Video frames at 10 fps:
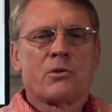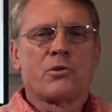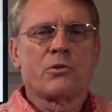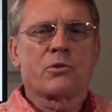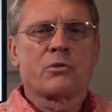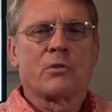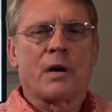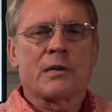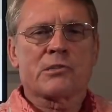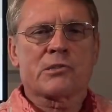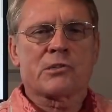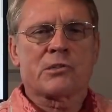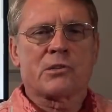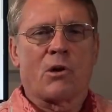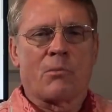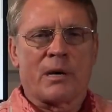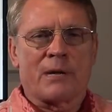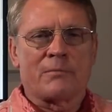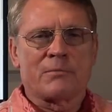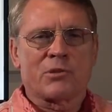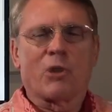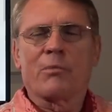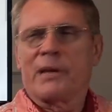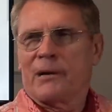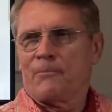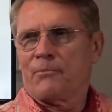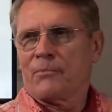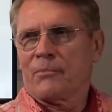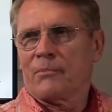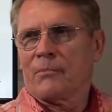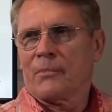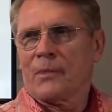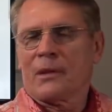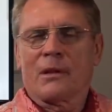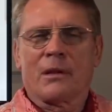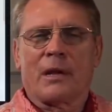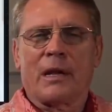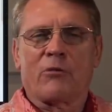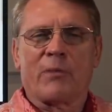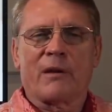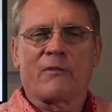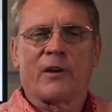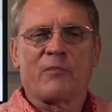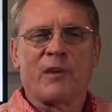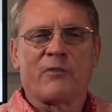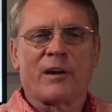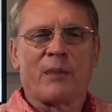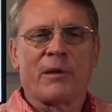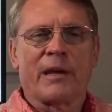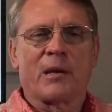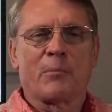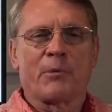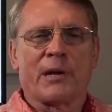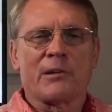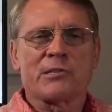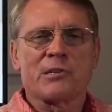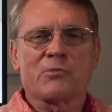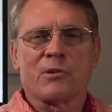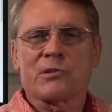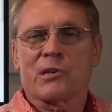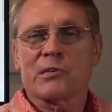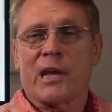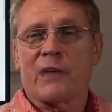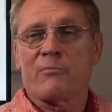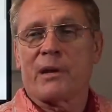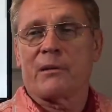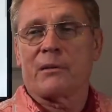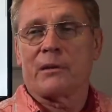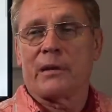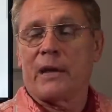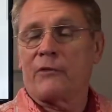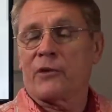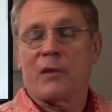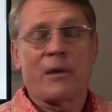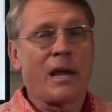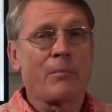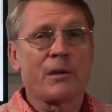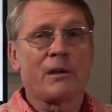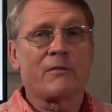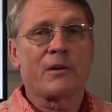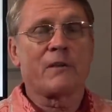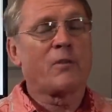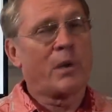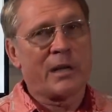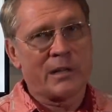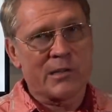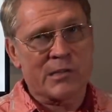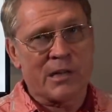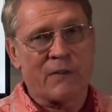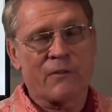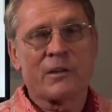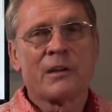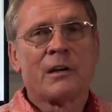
Deuterostoma, stomia. Now, he will make fun of me for not being able to pronounce these words because I have made a lifetime habit of avoiding this stuff